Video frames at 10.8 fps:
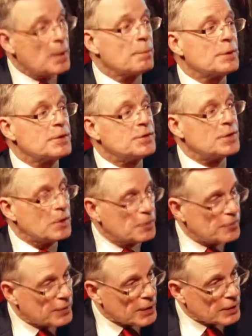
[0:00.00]
but don't
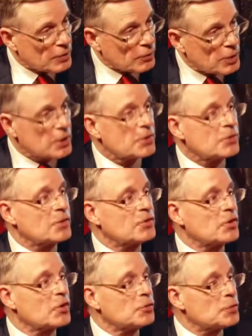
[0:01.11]
forget the rehearsals,
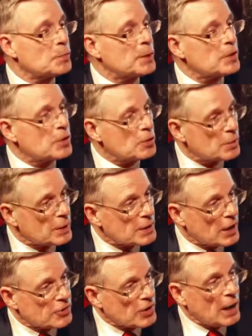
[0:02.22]
so to speak, the human touch,